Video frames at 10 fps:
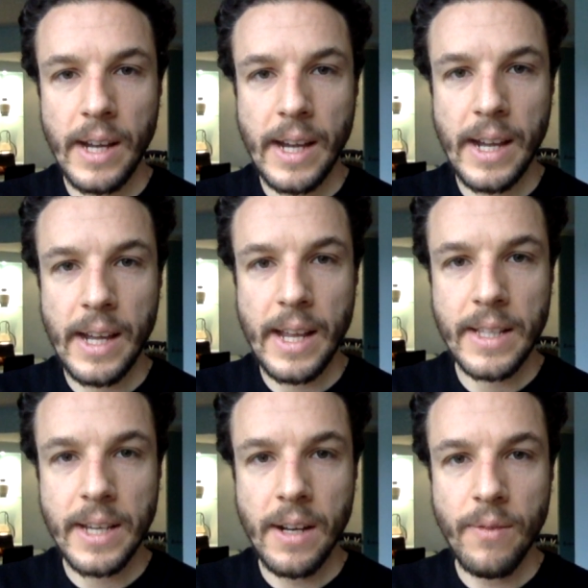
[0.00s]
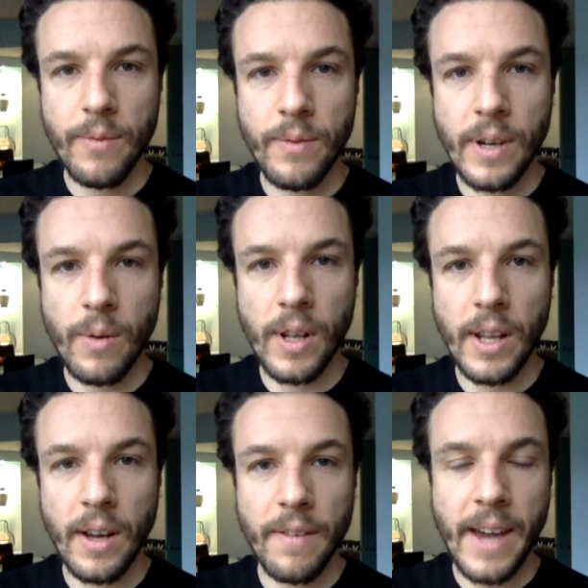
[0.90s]
it's kind of
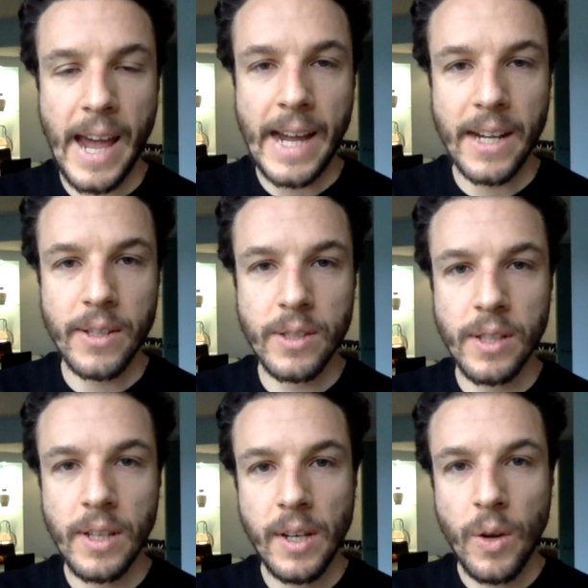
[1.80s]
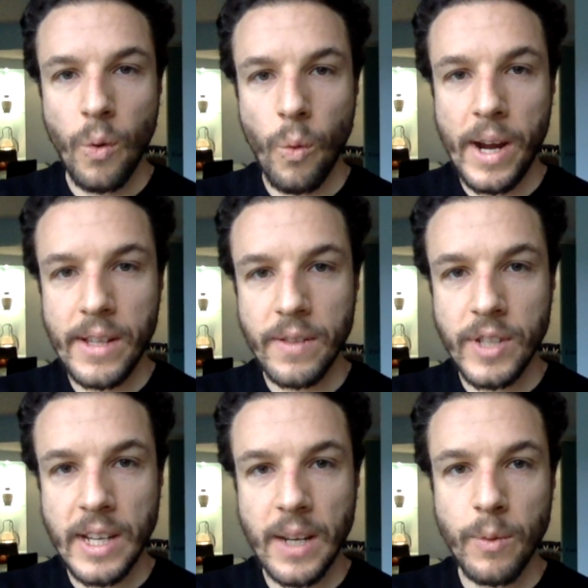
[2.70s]
life hacks, ways of
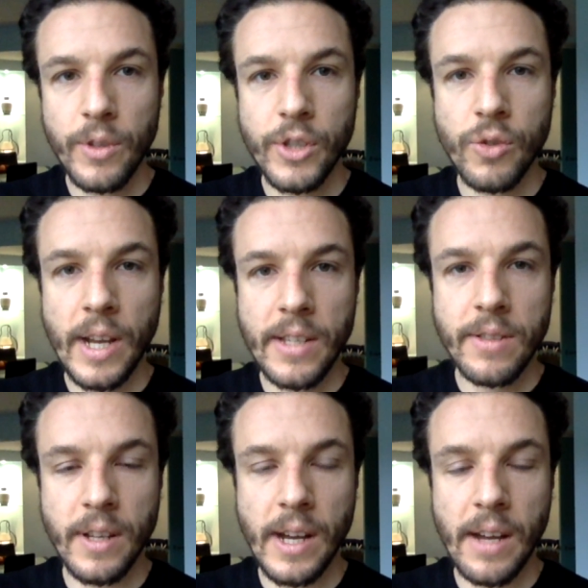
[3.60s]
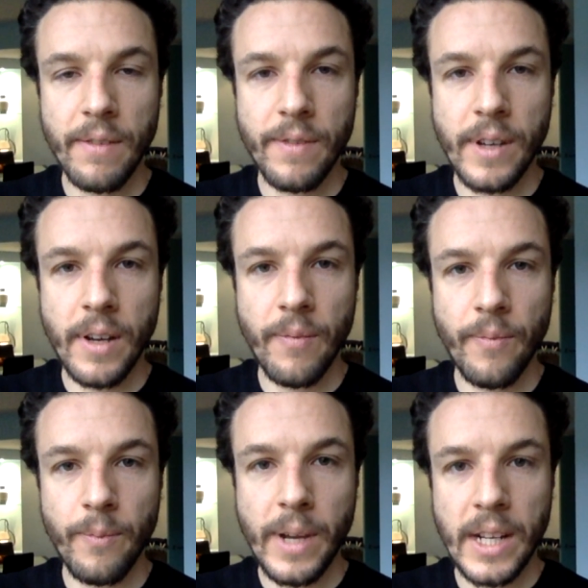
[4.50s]
dealing with stress that I've
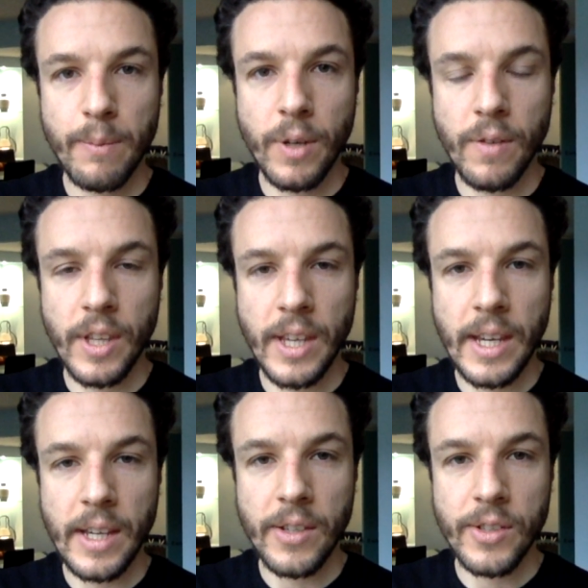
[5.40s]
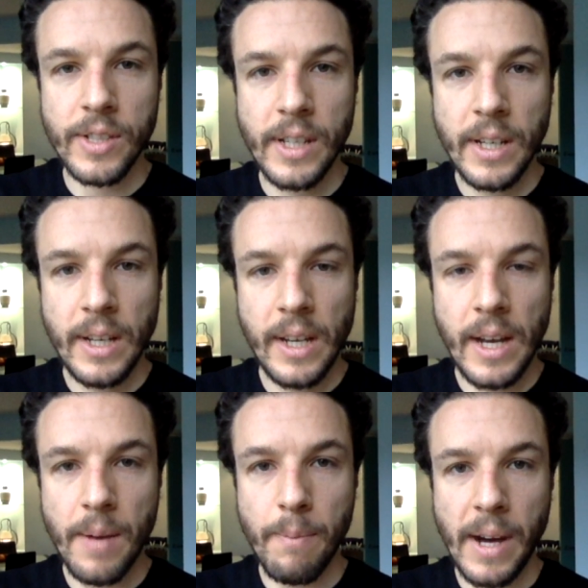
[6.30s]
picked up over the years,
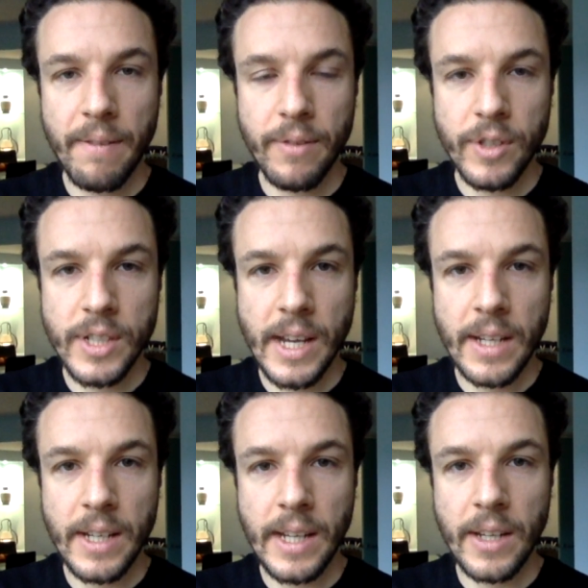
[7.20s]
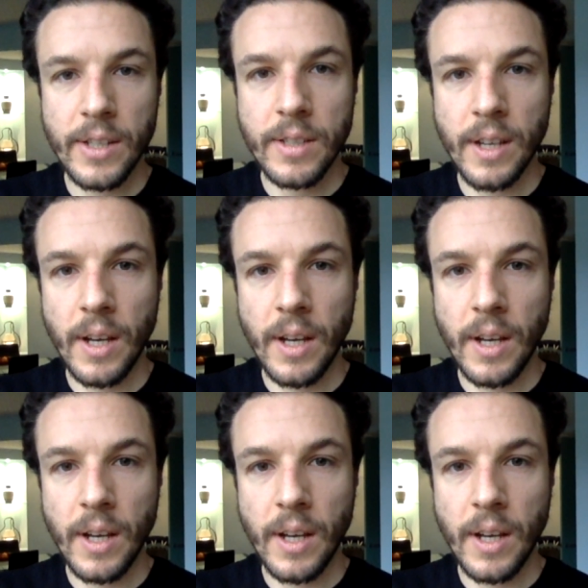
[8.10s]
mindfulness techniques.